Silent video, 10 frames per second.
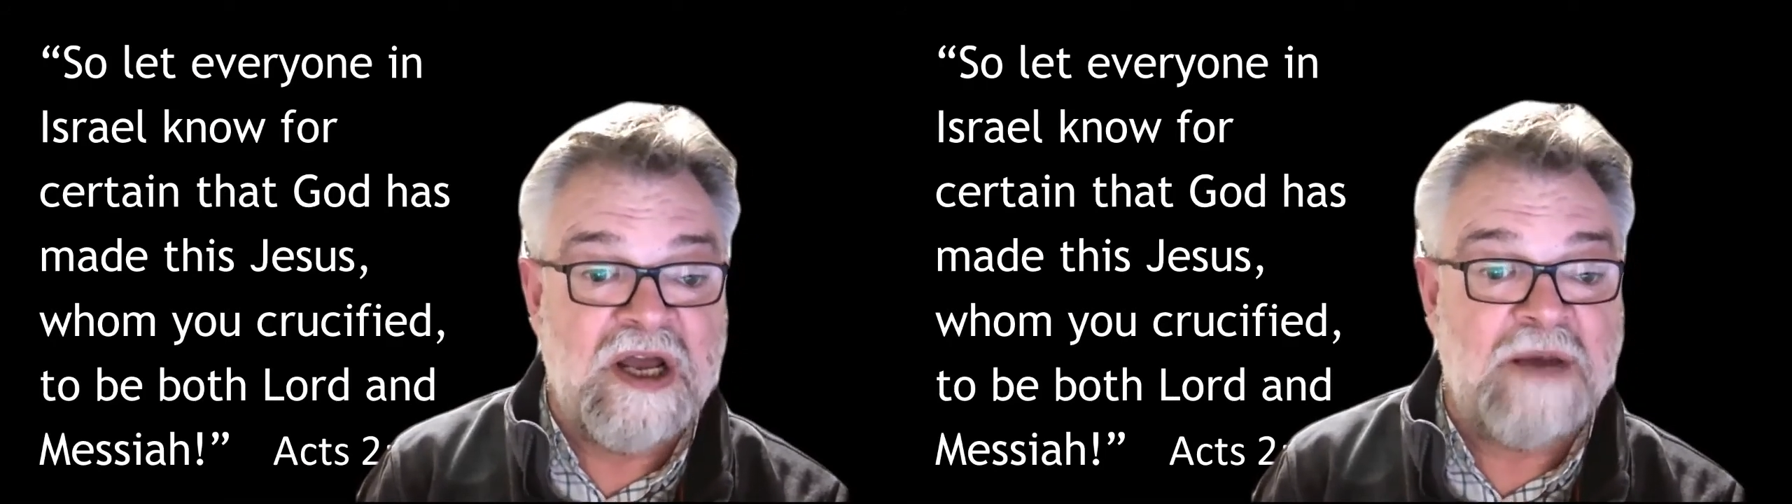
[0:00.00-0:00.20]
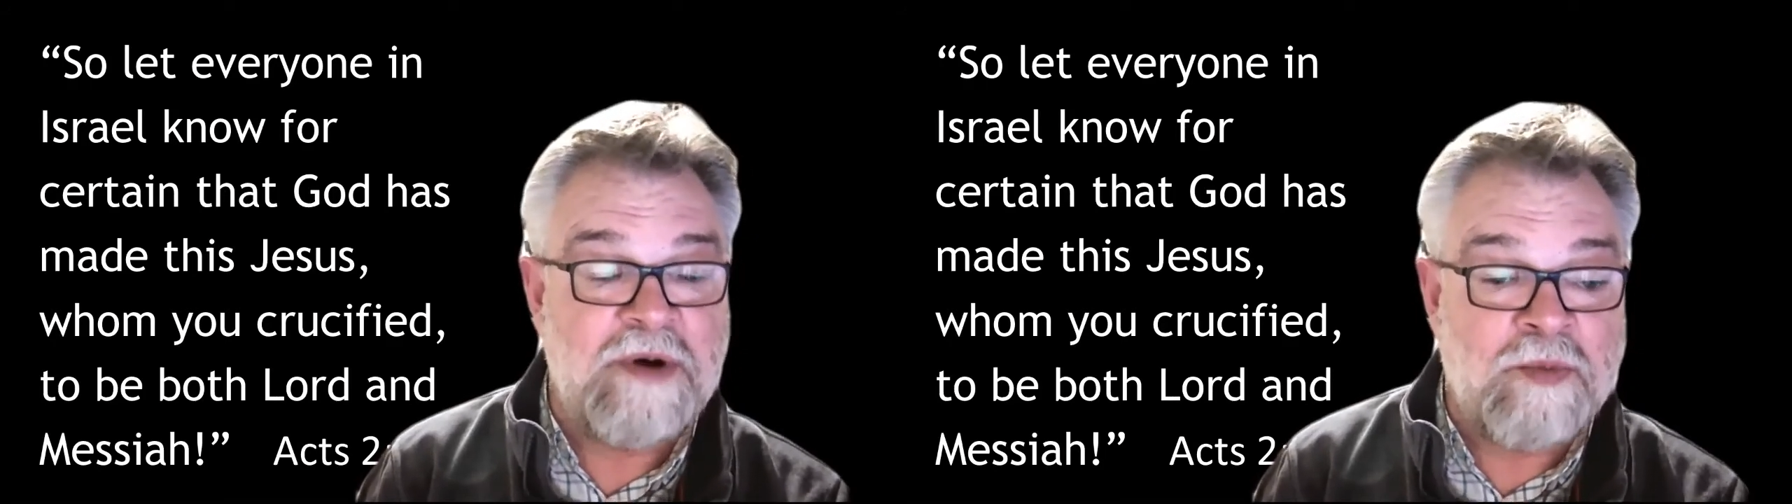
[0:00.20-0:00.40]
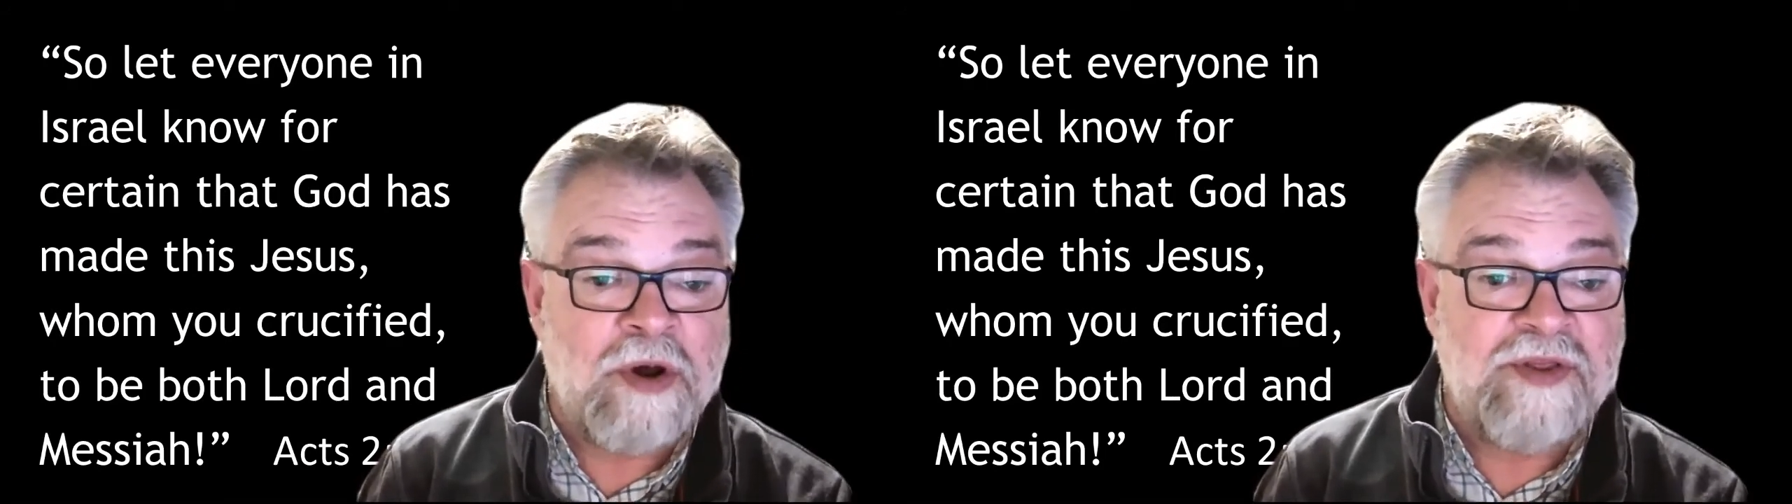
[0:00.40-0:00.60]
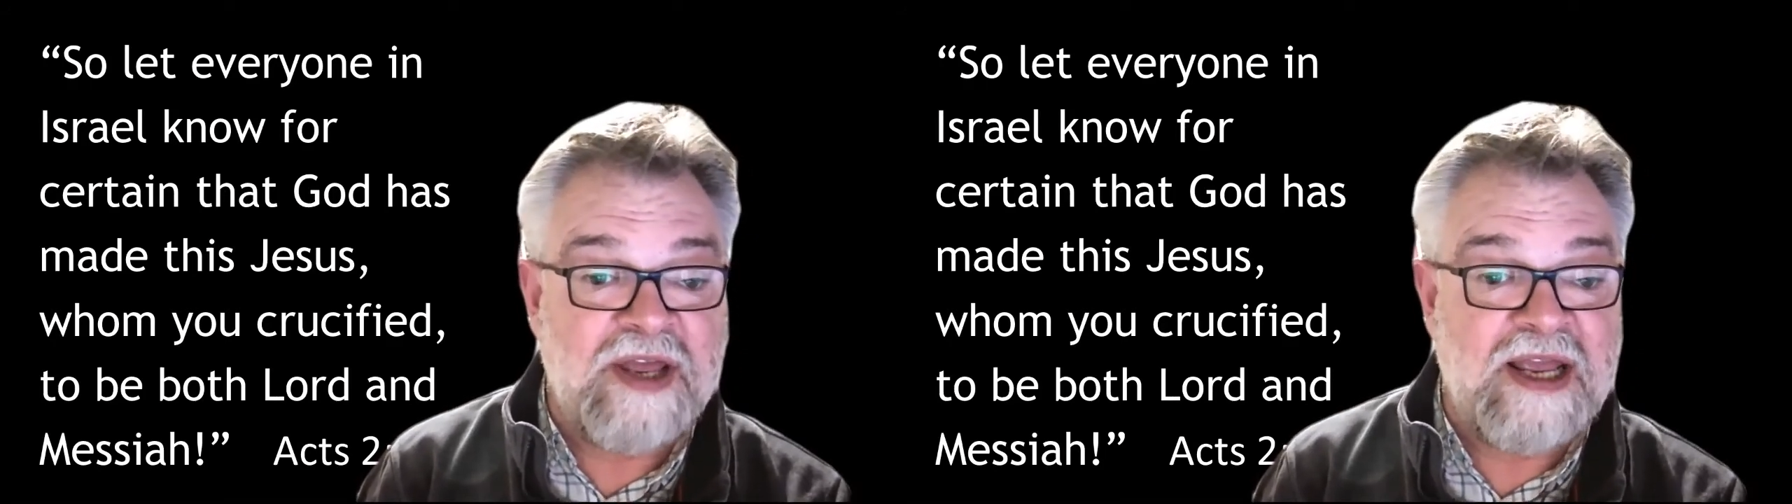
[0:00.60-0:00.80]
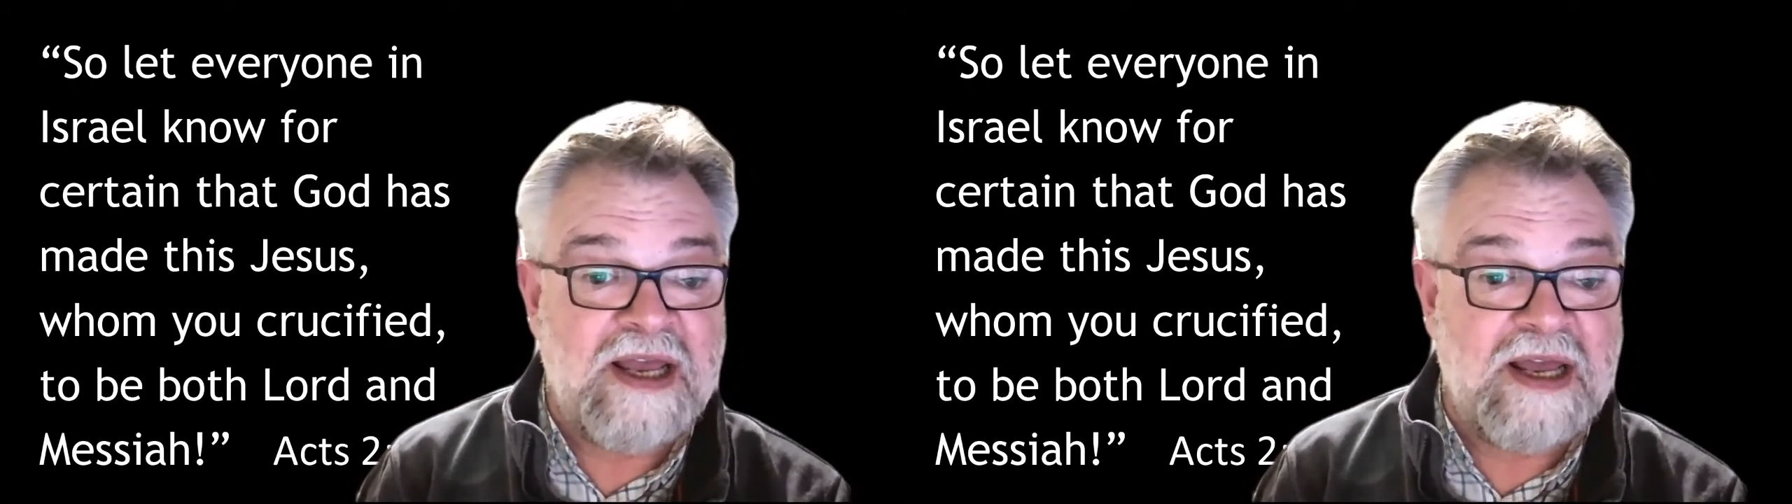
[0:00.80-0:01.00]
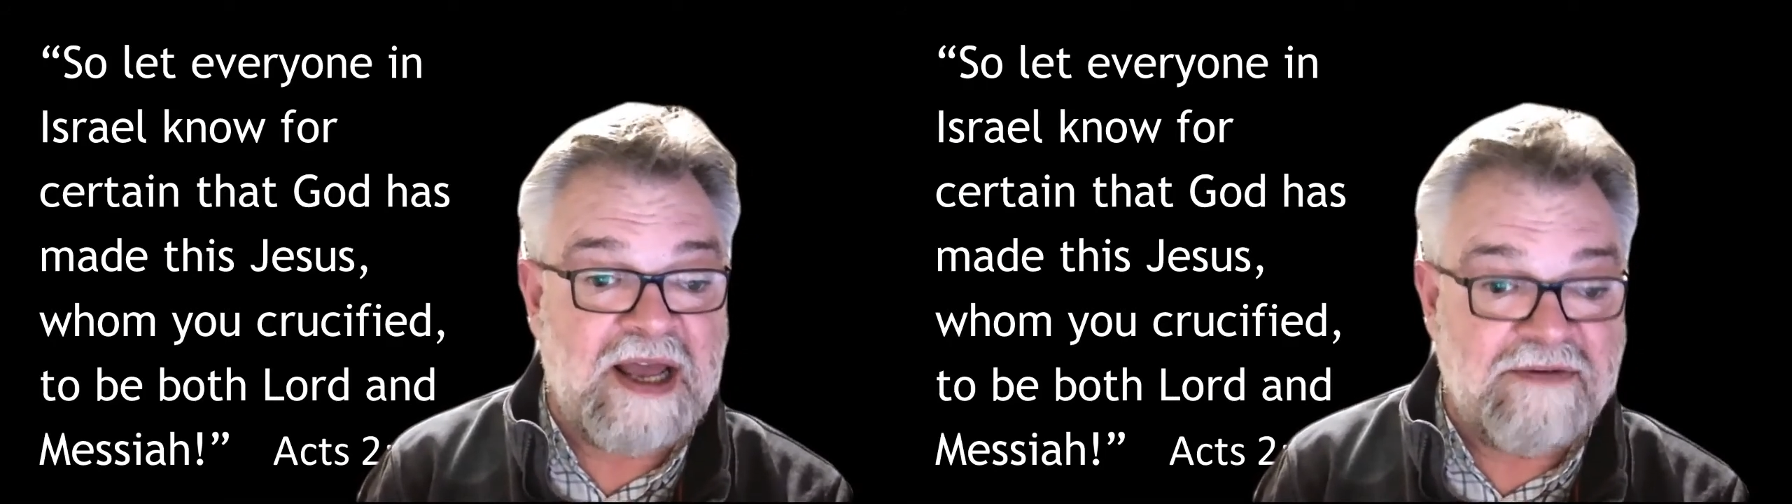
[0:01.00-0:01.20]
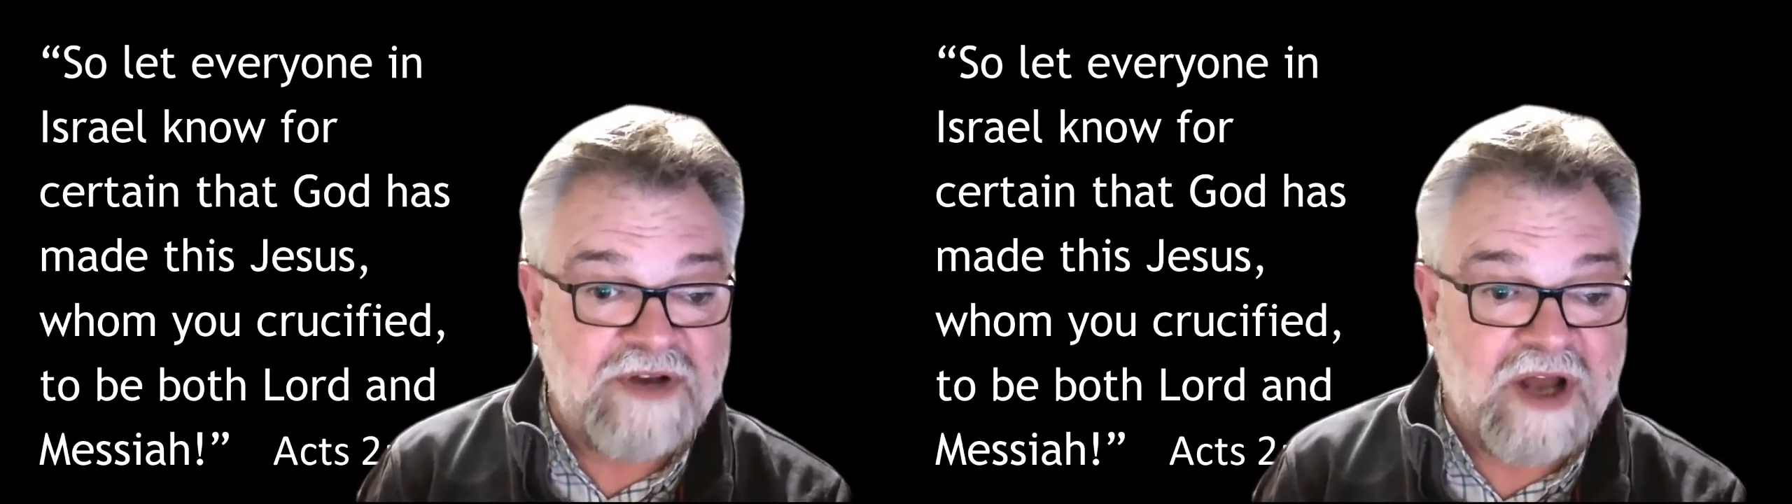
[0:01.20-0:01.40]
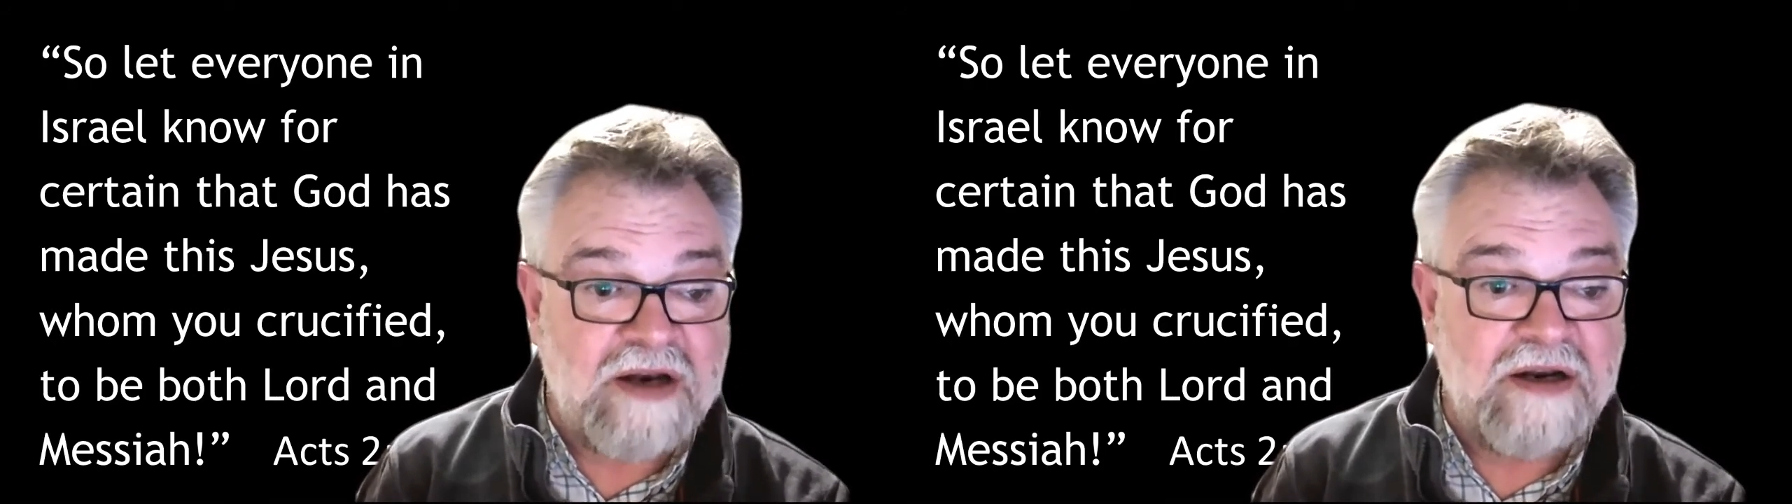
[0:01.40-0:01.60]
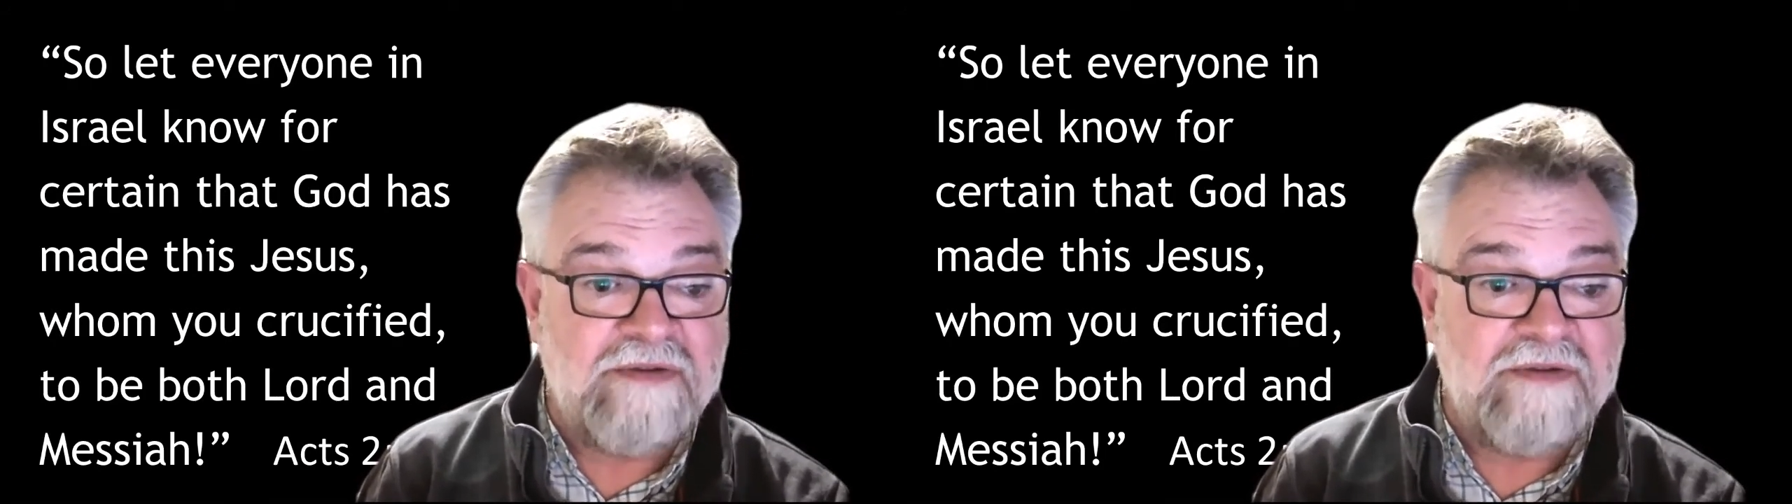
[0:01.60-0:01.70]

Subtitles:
about what they have done,